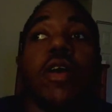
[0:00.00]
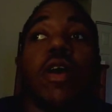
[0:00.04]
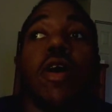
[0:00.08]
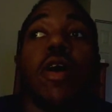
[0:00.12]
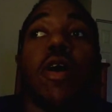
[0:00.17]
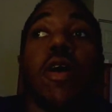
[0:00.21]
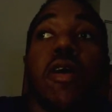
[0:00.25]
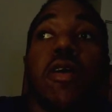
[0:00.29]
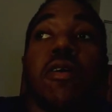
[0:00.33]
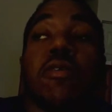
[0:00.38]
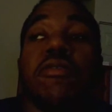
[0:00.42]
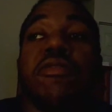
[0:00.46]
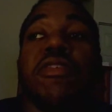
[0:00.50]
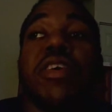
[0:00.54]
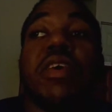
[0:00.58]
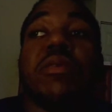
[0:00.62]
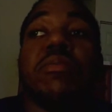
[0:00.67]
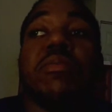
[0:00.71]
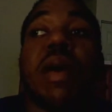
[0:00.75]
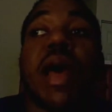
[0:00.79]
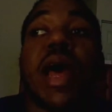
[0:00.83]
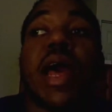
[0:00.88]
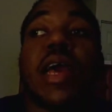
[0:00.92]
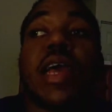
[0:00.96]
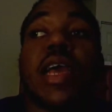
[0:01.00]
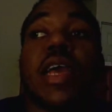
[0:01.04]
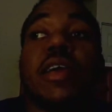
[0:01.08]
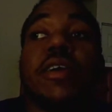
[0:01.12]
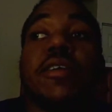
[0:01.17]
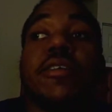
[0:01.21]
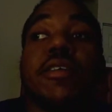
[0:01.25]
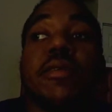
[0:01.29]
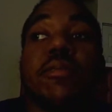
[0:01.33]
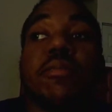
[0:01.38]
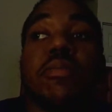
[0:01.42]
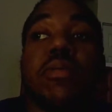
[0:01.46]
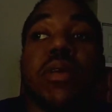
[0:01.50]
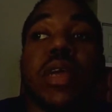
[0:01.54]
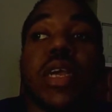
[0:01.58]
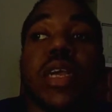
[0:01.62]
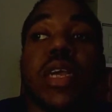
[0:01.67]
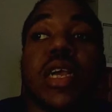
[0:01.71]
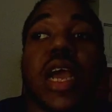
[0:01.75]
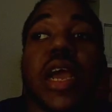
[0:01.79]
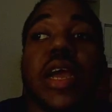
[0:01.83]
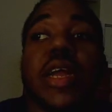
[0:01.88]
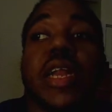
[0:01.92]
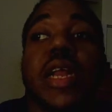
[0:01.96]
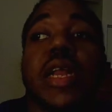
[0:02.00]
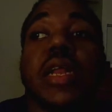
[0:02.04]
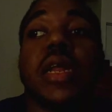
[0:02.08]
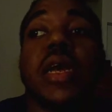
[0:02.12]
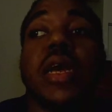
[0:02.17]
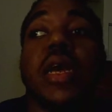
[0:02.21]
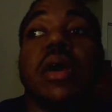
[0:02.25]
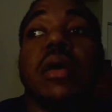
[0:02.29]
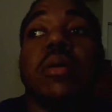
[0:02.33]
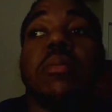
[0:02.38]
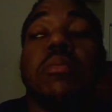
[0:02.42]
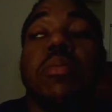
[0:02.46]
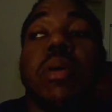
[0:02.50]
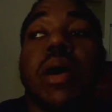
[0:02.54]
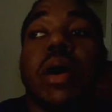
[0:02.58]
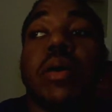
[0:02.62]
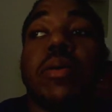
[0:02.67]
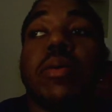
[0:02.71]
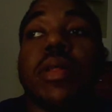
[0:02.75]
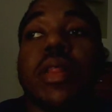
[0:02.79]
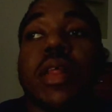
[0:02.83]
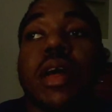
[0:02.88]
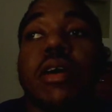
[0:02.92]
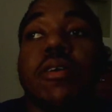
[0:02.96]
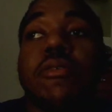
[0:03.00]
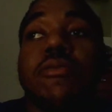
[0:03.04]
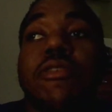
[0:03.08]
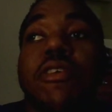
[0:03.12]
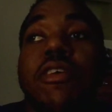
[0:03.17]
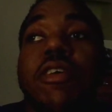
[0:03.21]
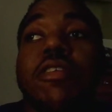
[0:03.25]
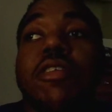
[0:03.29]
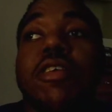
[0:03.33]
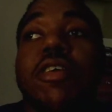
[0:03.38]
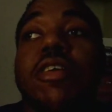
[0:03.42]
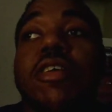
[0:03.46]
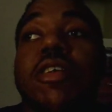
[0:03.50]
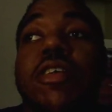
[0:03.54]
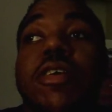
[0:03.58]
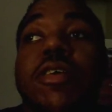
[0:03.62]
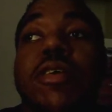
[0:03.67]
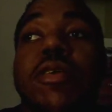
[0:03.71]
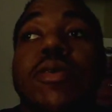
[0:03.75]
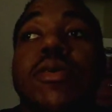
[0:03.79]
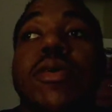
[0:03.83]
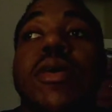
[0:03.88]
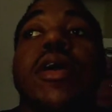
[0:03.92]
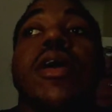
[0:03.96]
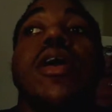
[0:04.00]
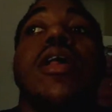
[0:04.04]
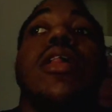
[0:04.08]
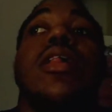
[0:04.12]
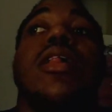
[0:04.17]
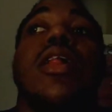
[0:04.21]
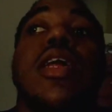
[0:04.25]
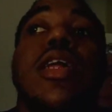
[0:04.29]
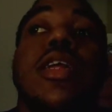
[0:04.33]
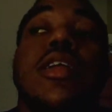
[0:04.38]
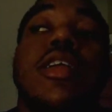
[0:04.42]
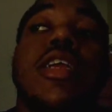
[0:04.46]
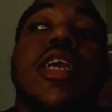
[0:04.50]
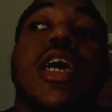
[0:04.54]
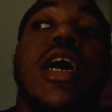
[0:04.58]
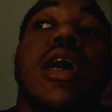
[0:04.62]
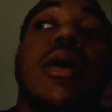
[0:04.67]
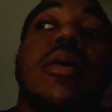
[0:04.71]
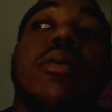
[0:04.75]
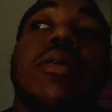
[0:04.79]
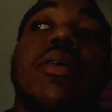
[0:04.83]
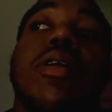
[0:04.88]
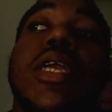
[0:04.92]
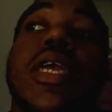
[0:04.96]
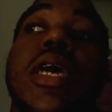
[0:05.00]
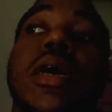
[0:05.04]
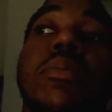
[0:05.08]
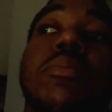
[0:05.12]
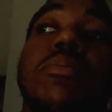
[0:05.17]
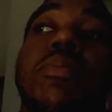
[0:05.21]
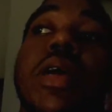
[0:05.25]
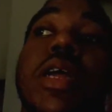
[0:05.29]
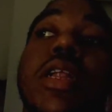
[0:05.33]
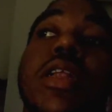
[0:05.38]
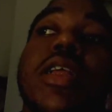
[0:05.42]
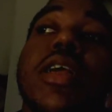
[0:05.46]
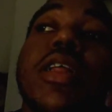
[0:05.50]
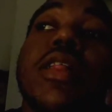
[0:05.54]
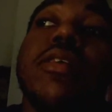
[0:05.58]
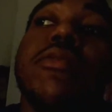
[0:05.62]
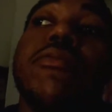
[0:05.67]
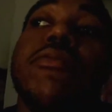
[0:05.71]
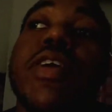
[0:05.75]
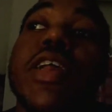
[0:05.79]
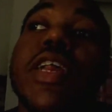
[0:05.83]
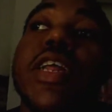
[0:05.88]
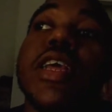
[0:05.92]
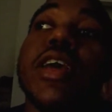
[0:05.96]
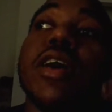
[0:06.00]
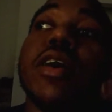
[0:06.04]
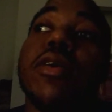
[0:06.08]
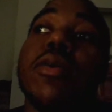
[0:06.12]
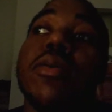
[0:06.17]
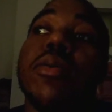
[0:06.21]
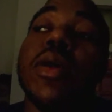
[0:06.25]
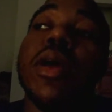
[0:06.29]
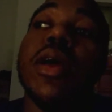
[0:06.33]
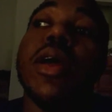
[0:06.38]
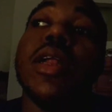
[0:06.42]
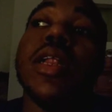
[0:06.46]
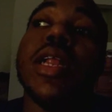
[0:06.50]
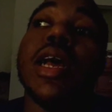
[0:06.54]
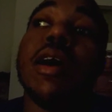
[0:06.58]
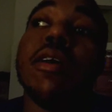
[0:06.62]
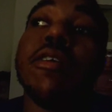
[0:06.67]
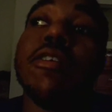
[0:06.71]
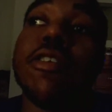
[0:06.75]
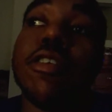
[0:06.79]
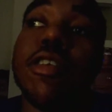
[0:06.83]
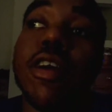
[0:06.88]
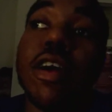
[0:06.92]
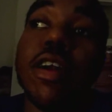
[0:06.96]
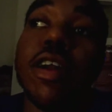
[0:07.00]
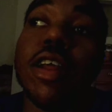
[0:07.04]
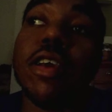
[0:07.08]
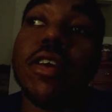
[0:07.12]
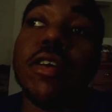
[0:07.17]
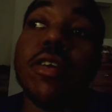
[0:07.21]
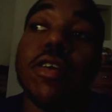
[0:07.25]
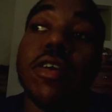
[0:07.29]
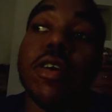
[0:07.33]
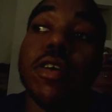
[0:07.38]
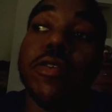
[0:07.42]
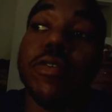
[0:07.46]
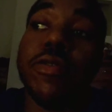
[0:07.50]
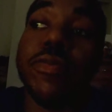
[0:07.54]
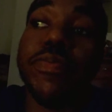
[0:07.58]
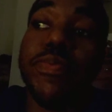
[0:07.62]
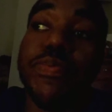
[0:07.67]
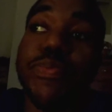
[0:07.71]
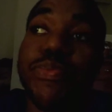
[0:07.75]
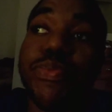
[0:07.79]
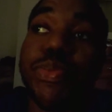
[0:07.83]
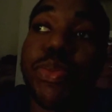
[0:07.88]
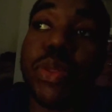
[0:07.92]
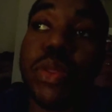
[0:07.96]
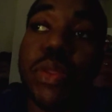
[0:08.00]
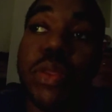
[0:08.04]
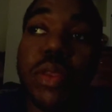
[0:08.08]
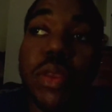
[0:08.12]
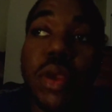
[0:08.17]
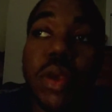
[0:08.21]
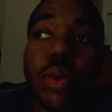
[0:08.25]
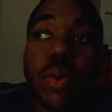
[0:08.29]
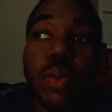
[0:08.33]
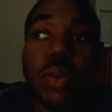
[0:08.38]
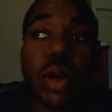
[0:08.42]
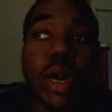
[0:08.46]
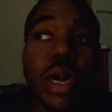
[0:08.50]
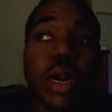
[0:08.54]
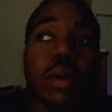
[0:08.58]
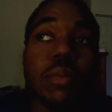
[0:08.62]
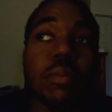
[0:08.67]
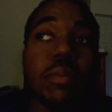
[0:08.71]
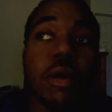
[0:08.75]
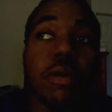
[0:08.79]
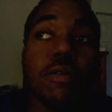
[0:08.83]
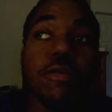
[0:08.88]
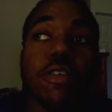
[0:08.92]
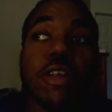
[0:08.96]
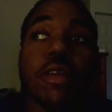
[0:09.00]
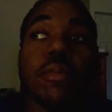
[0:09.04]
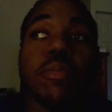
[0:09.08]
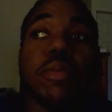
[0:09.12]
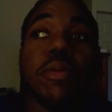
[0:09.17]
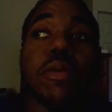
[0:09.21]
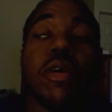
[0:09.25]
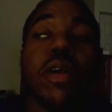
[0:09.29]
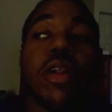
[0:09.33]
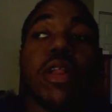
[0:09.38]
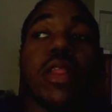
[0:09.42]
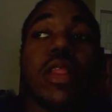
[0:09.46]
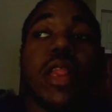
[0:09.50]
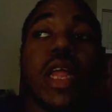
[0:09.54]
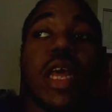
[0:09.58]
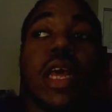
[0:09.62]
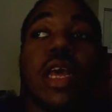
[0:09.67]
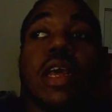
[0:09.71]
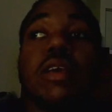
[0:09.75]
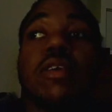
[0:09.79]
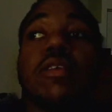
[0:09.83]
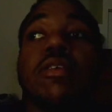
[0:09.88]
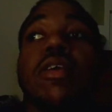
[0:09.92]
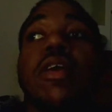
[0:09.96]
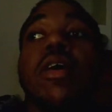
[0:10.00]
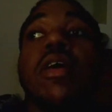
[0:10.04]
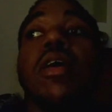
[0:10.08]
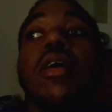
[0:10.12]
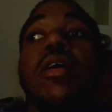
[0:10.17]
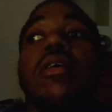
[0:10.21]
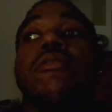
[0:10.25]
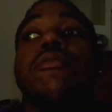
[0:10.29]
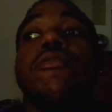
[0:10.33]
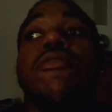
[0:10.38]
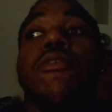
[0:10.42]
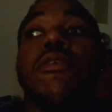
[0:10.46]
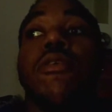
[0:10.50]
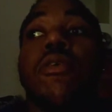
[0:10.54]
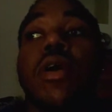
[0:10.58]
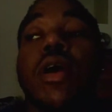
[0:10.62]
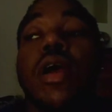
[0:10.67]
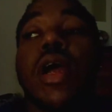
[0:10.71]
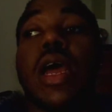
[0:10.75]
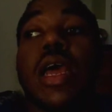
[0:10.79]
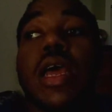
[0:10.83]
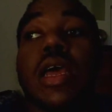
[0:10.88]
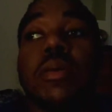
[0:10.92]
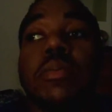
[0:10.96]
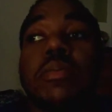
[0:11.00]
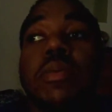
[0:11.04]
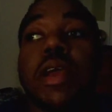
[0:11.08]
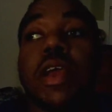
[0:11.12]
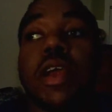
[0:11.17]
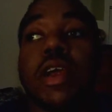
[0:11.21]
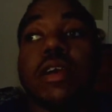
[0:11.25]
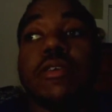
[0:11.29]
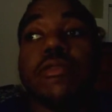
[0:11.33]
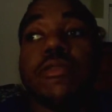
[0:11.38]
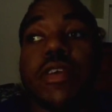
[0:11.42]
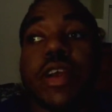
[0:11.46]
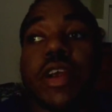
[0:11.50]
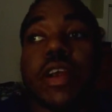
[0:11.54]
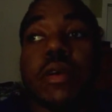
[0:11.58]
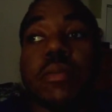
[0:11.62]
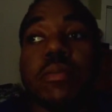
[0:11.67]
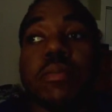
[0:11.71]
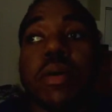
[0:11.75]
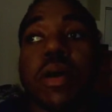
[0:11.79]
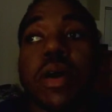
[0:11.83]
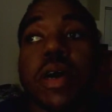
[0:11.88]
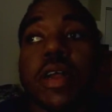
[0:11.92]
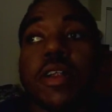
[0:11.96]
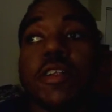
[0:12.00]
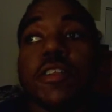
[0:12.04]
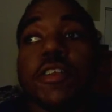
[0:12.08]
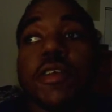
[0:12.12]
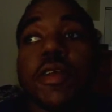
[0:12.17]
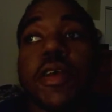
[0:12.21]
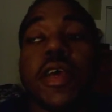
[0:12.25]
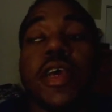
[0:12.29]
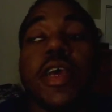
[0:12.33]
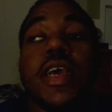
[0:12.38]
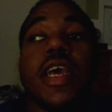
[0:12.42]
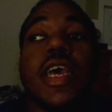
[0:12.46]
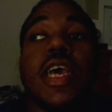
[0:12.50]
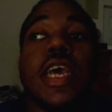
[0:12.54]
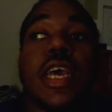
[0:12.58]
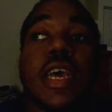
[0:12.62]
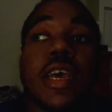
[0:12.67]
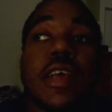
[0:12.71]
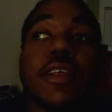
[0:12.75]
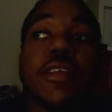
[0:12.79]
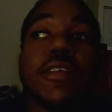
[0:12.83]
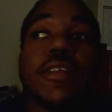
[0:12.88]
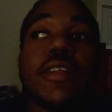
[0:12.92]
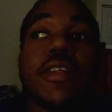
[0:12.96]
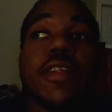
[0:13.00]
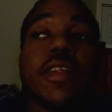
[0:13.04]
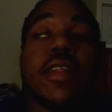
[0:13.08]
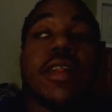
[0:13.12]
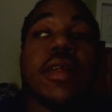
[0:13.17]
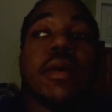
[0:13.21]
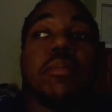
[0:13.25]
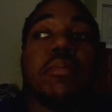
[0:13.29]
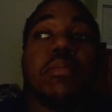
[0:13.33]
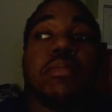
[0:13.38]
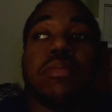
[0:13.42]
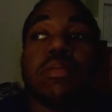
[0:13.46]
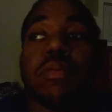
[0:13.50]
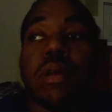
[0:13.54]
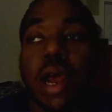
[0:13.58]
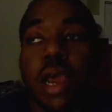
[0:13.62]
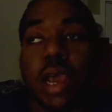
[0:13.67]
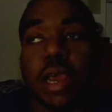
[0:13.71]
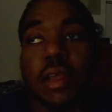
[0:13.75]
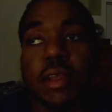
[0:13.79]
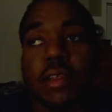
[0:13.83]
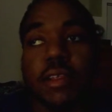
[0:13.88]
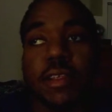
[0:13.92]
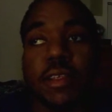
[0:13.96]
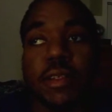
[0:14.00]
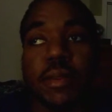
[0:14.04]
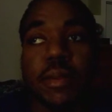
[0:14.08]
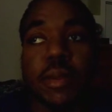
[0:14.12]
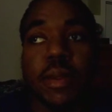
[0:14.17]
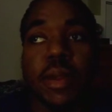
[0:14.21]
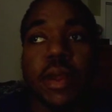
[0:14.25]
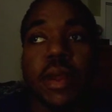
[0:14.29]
All feedback is appreciated. But without further ado, let's jump into the video. Now, starting off, one of the most important things for a pair of earbuds is the price.